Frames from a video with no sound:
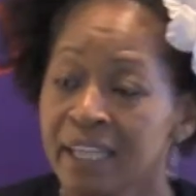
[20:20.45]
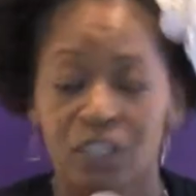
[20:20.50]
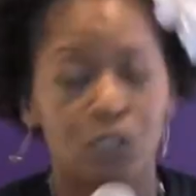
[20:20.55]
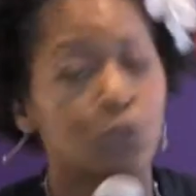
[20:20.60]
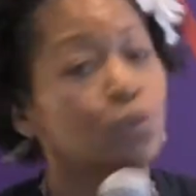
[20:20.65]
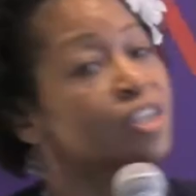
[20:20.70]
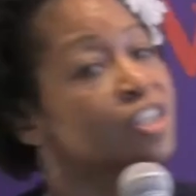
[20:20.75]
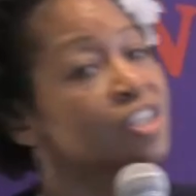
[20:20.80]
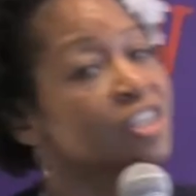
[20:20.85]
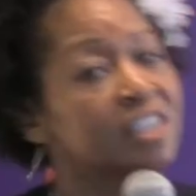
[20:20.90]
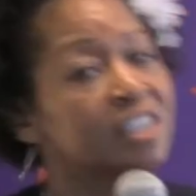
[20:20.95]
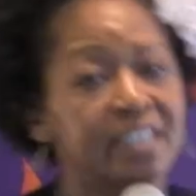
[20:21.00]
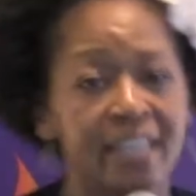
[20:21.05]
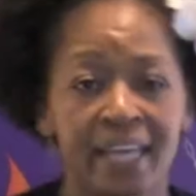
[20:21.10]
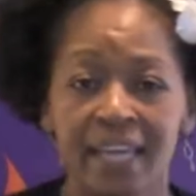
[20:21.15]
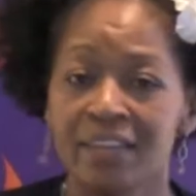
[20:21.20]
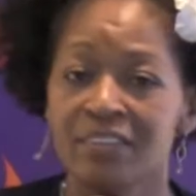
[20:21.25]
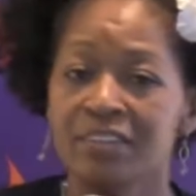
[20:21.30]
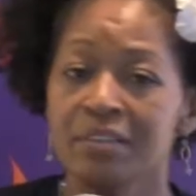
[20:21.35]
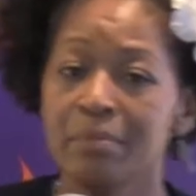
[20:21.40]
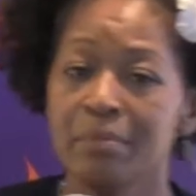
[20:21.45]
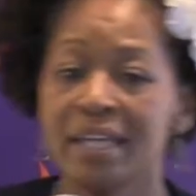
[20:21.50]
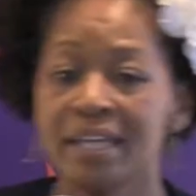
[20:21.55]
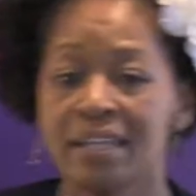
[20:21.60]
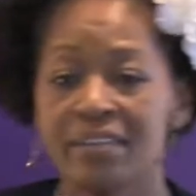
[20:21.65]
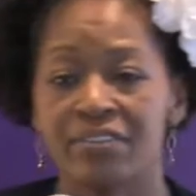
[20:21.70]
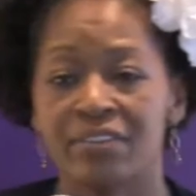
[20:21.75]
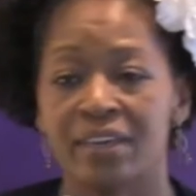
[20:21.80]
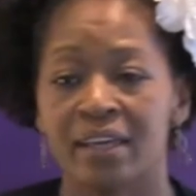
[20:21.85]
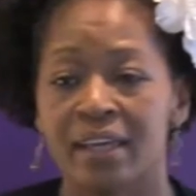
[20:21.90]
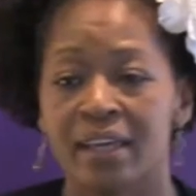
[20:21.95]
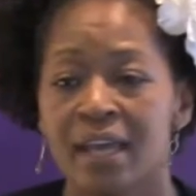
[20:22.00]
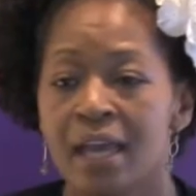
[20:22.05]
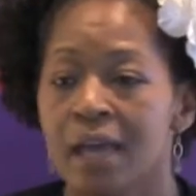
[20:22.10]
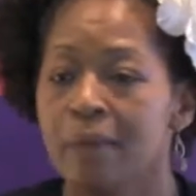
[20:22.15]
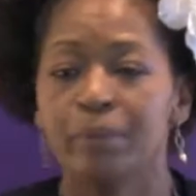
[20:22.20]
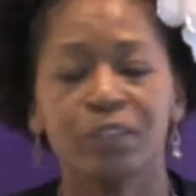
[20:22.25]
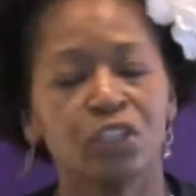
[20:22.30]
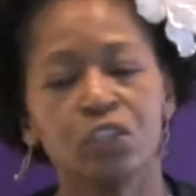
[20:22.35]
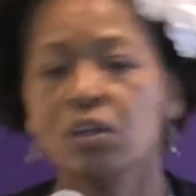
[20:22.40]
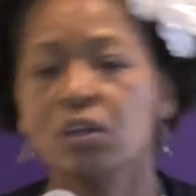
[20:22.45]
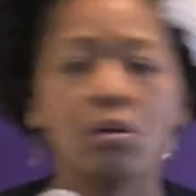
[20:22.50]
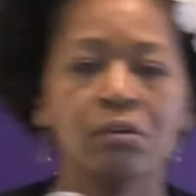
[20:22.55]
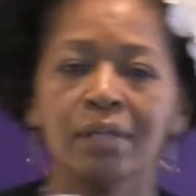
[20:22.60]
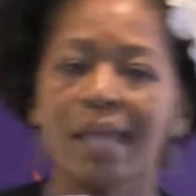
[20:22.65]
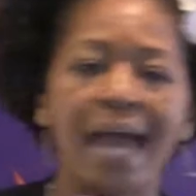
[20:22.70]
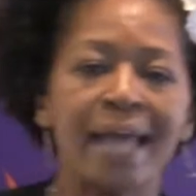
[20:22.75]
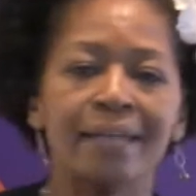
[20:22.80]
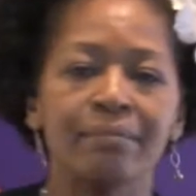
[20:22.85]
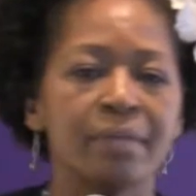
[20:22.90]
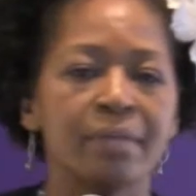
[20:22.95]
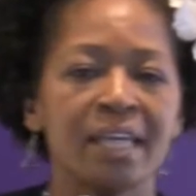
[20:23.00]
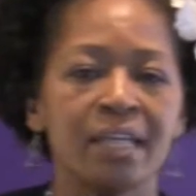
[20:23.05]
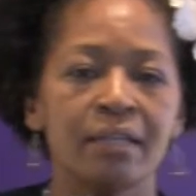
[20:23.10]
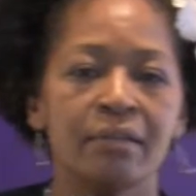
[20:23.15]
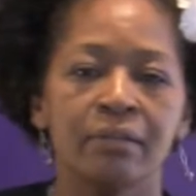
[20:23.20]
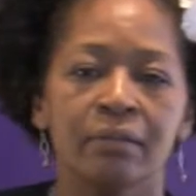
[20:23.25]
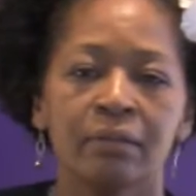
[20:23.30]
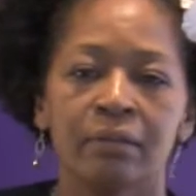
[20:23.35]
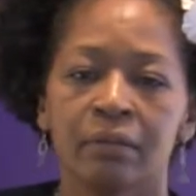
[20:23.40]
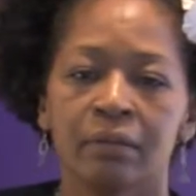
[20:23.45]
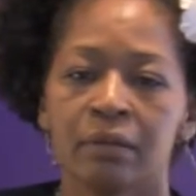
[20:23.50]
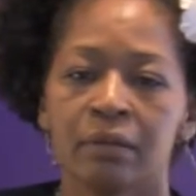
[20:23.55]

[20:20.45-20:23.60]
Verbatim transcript: You can just tell them anything. But you don't lie to me.